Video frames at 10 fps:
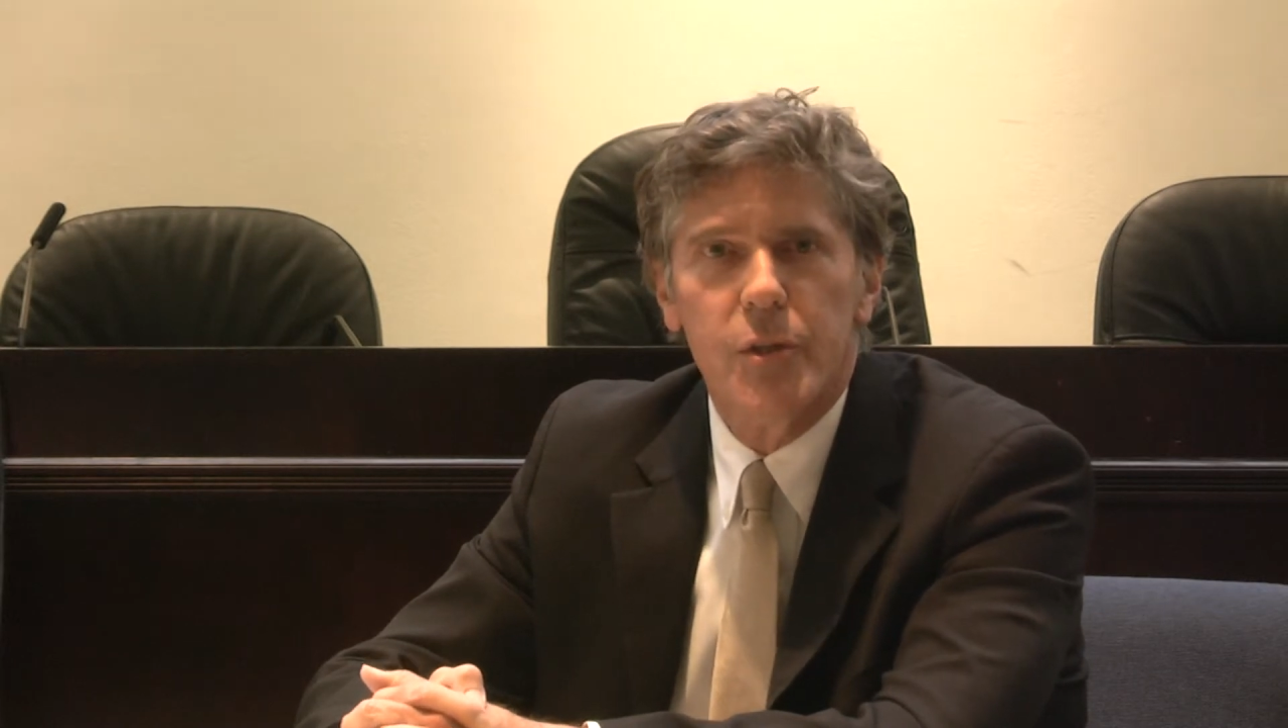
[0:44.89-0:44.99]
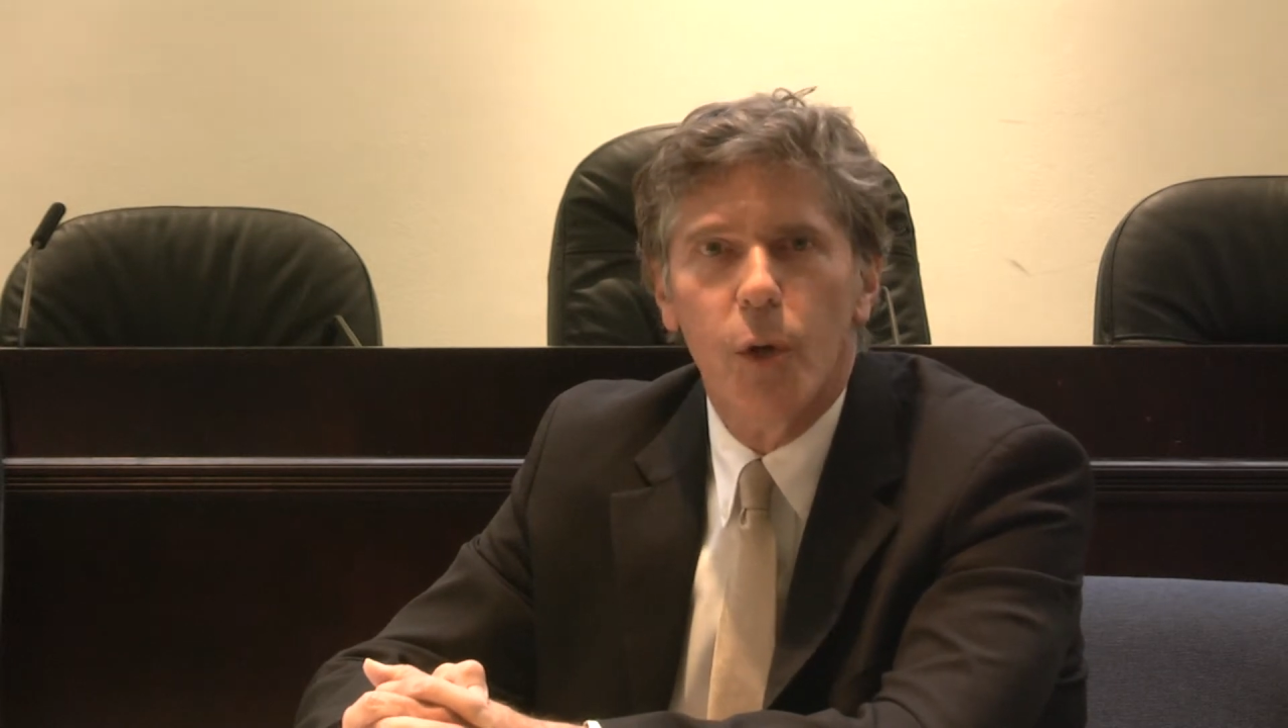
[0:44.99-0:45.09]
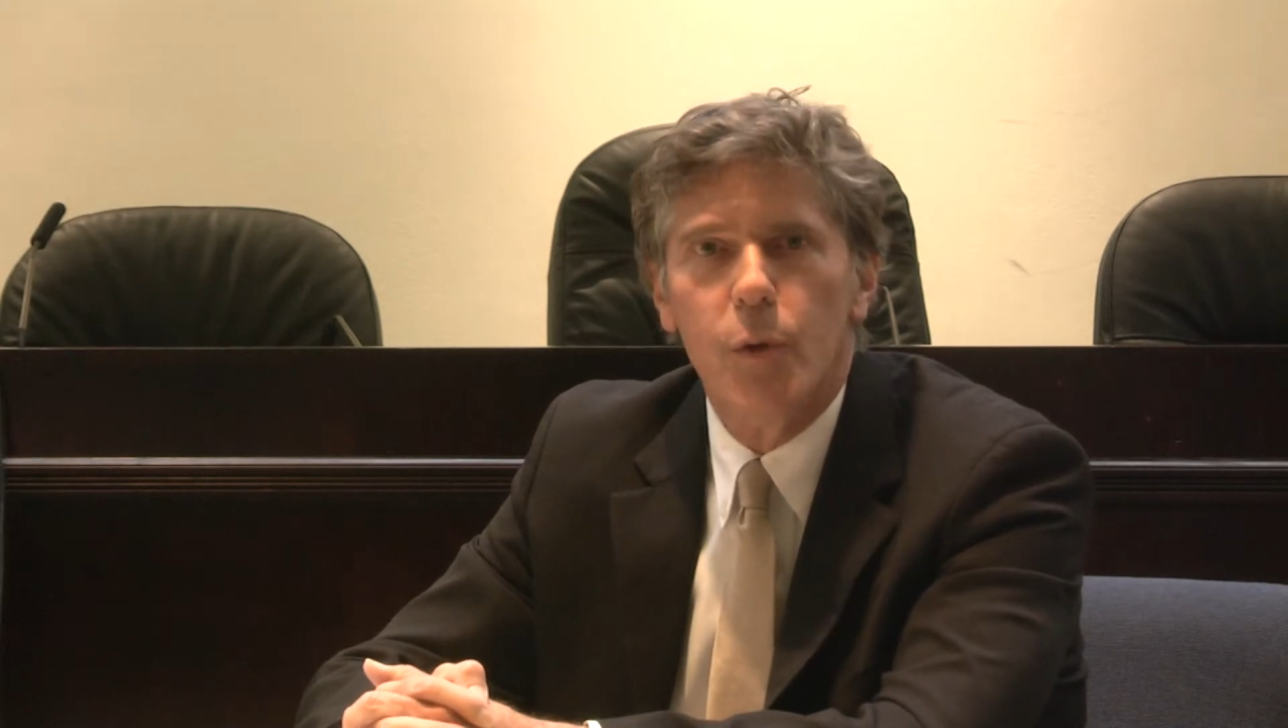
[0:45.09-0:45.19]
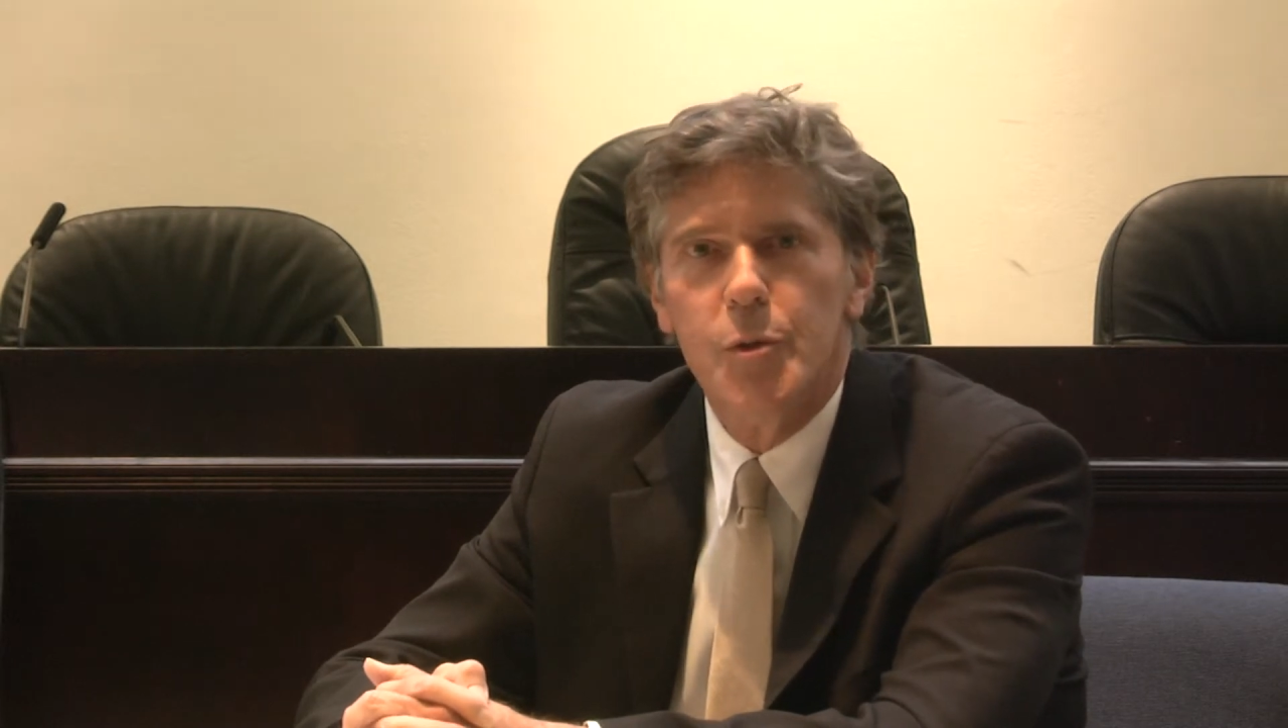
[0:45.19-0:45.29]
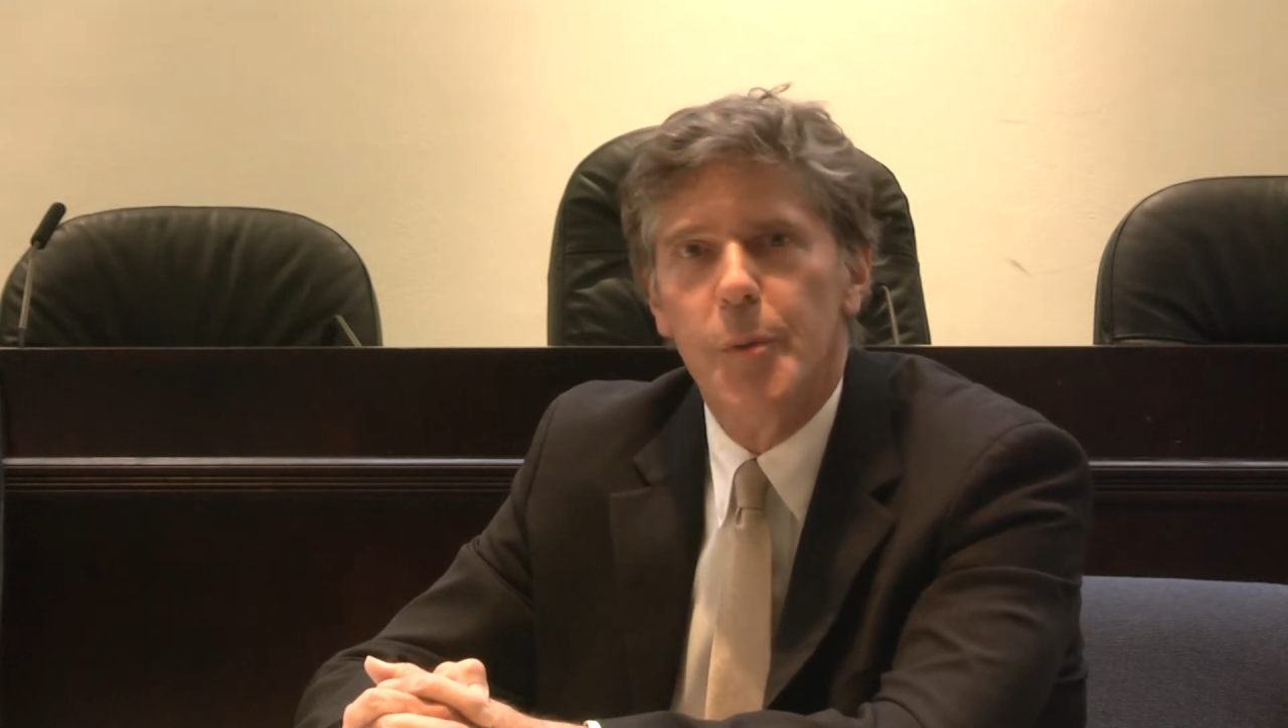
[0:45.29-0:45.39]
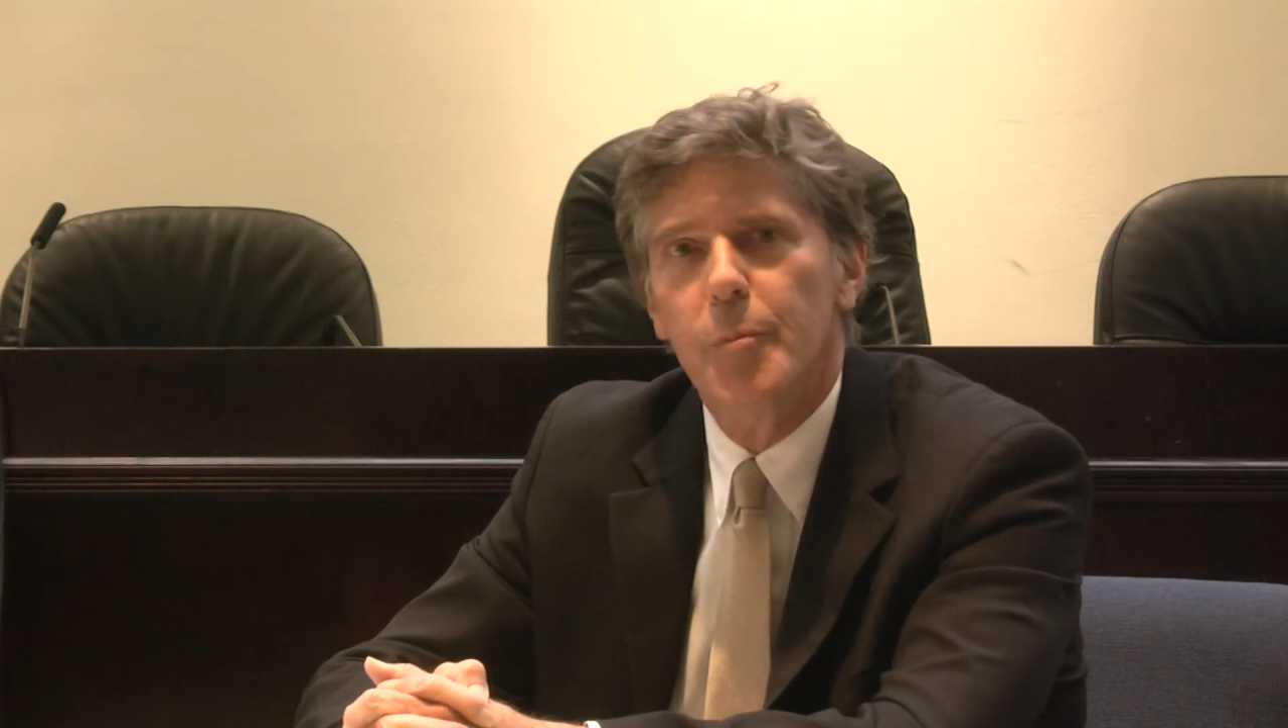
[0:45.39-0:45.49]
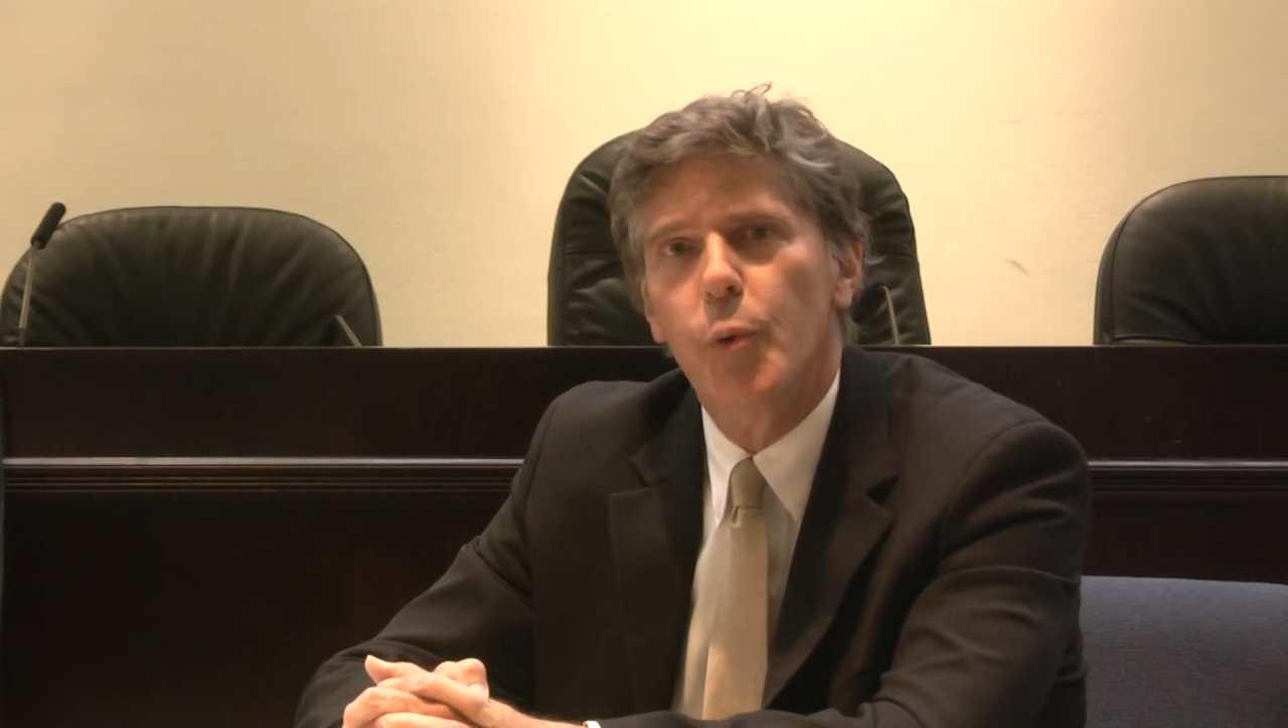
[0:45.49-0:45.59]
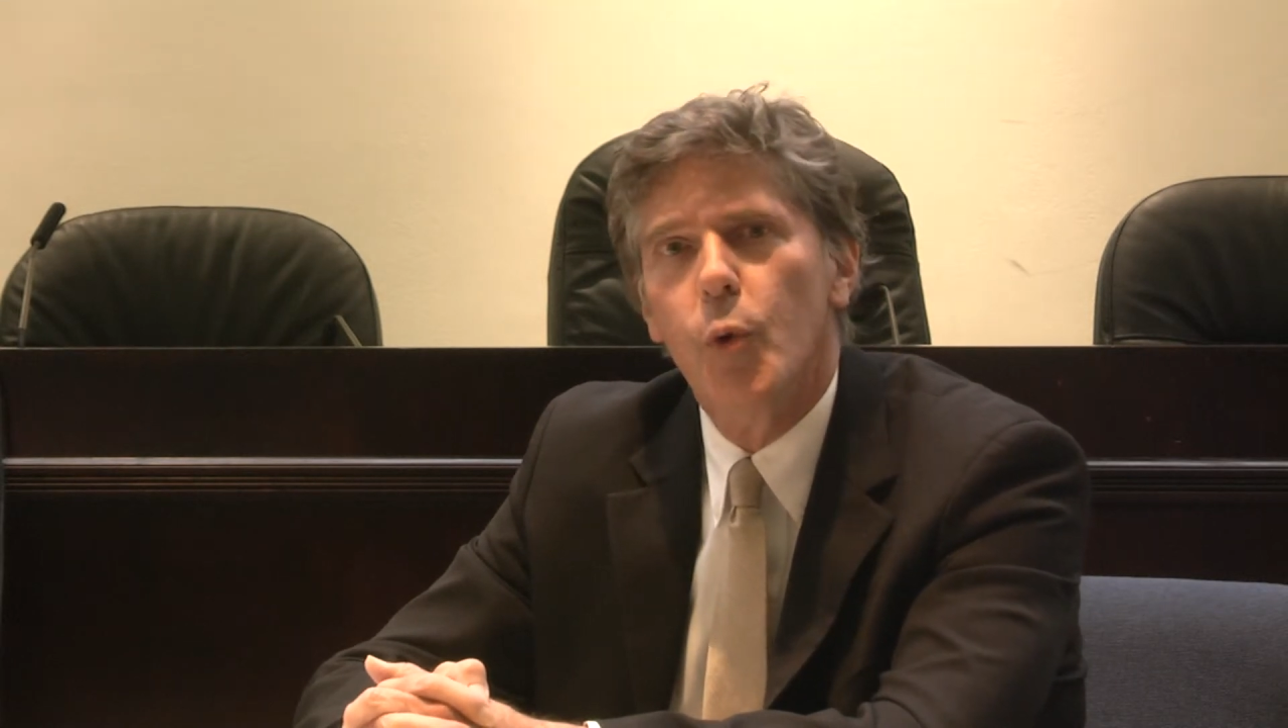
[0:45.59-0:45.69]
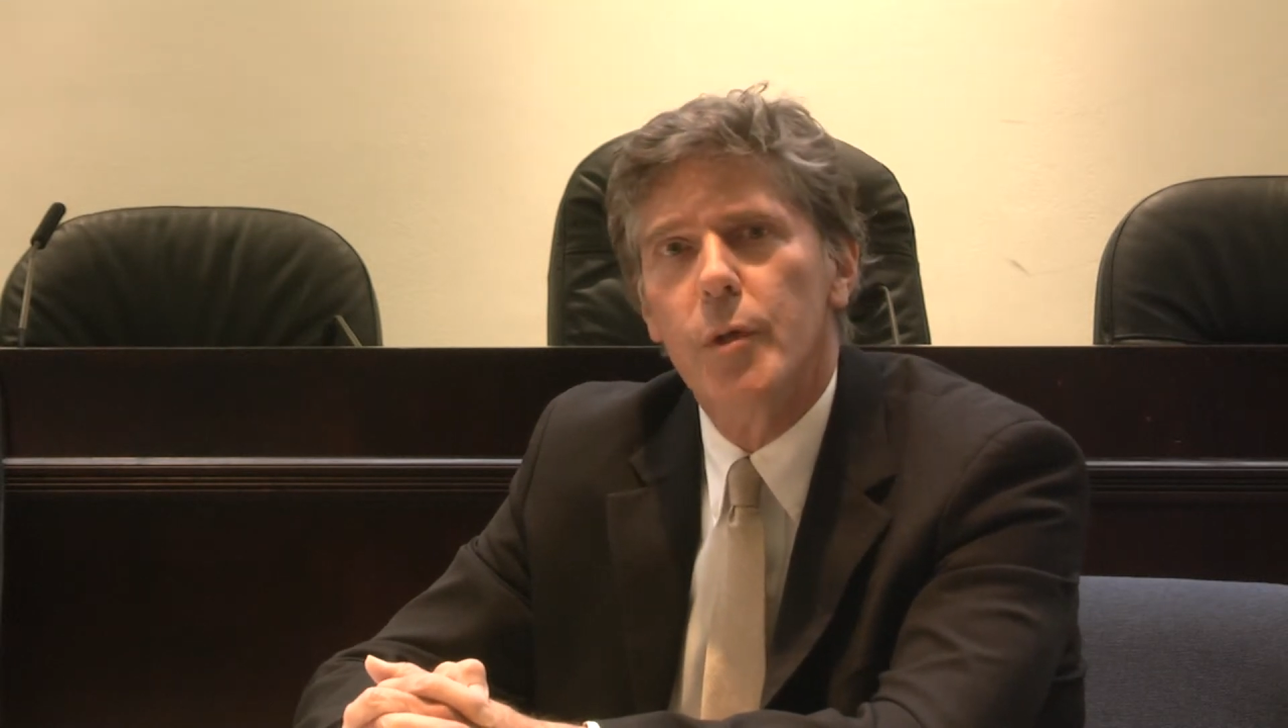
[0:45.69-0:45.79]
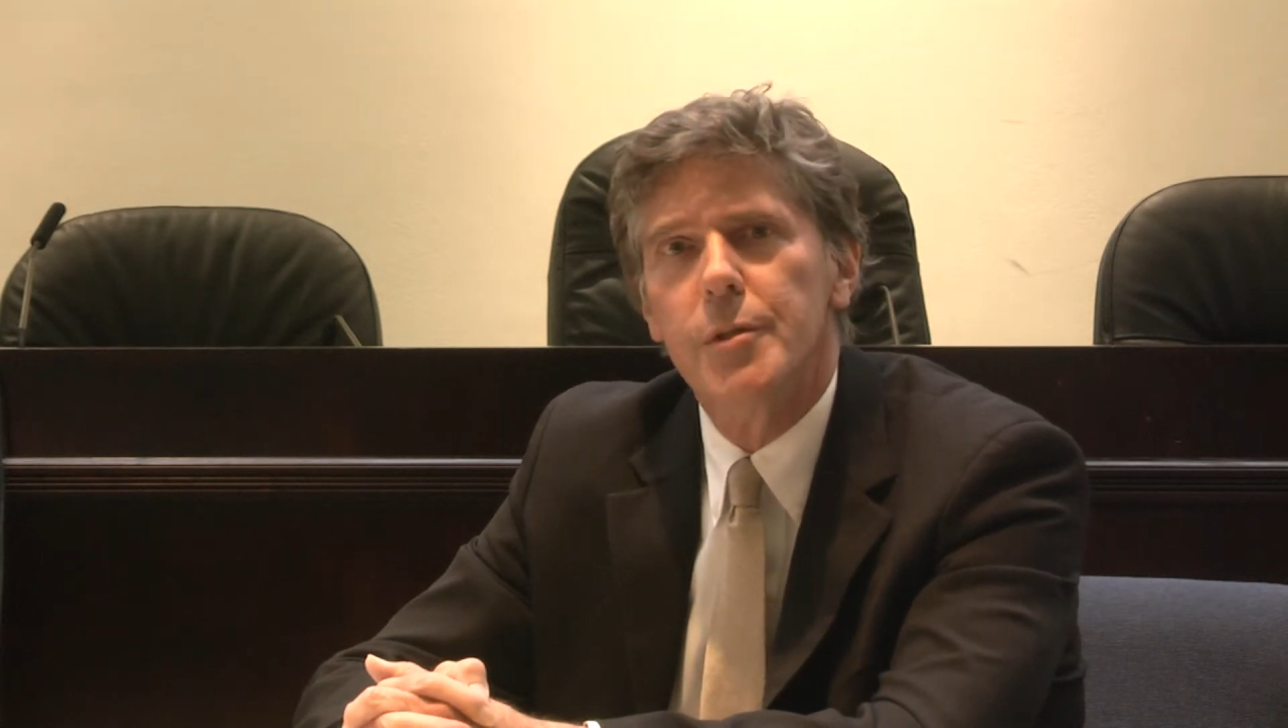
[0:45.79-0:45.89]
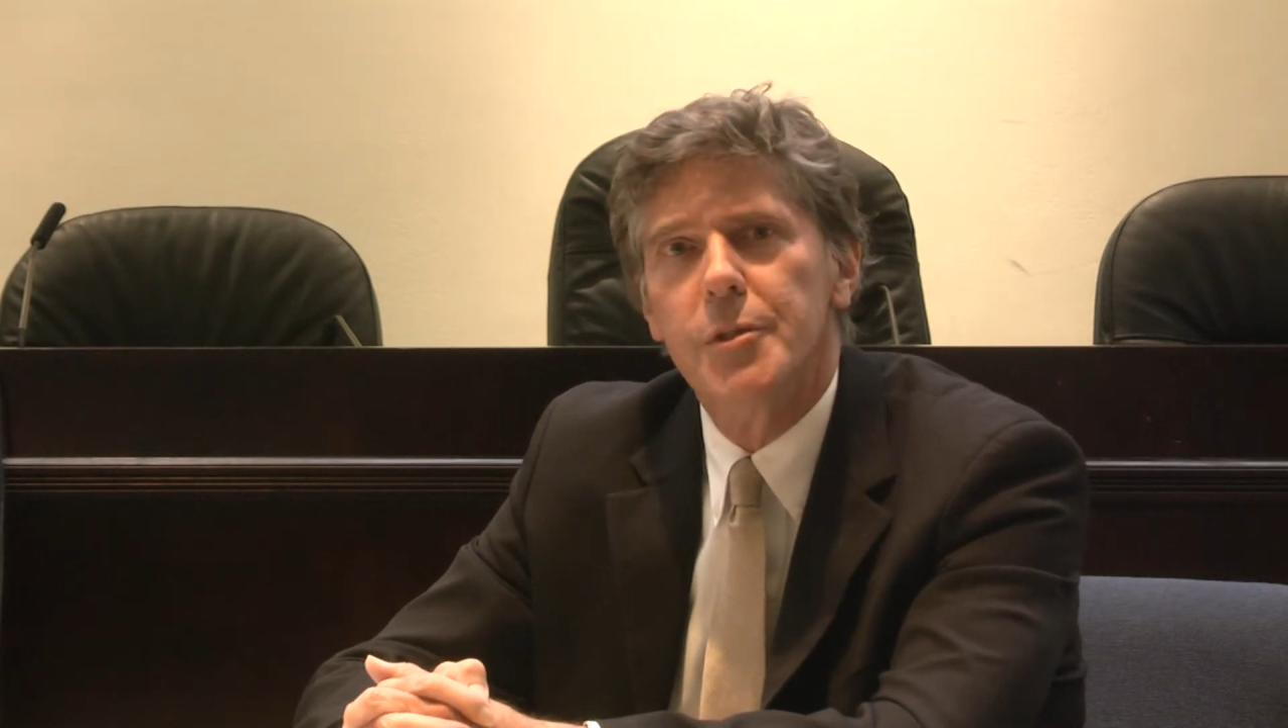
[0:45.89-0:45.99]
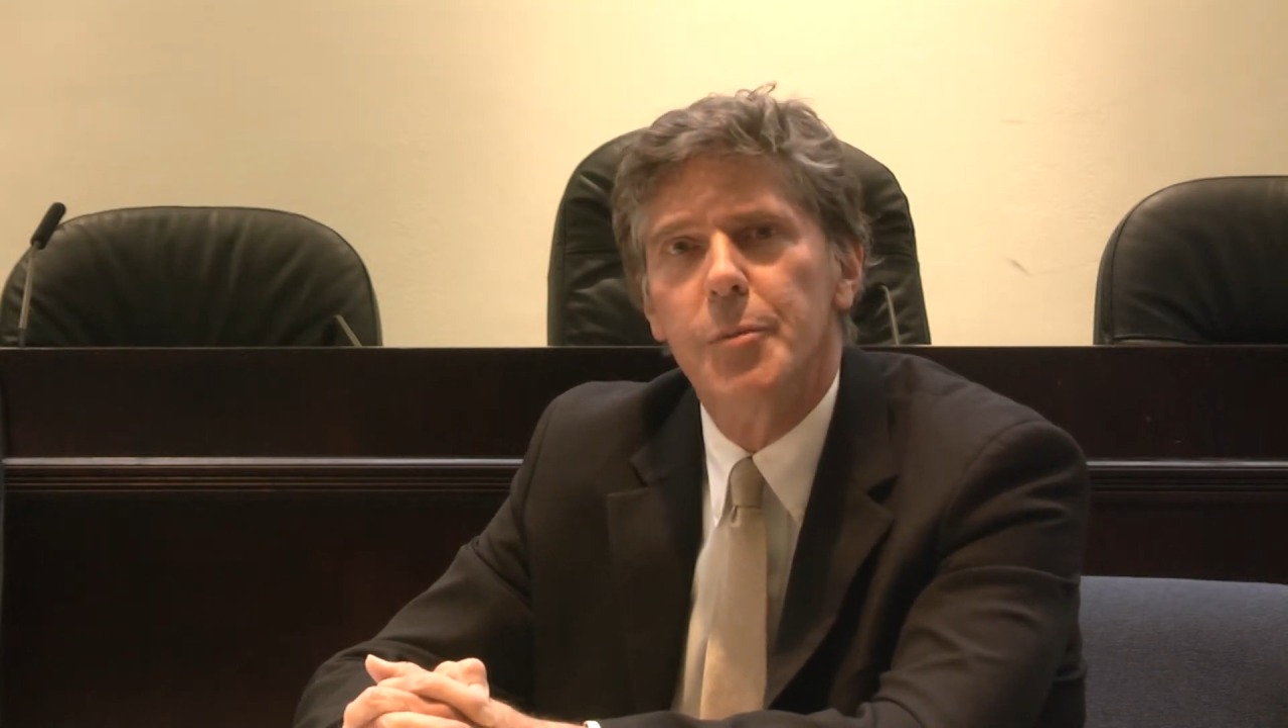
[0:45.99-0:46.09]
always been important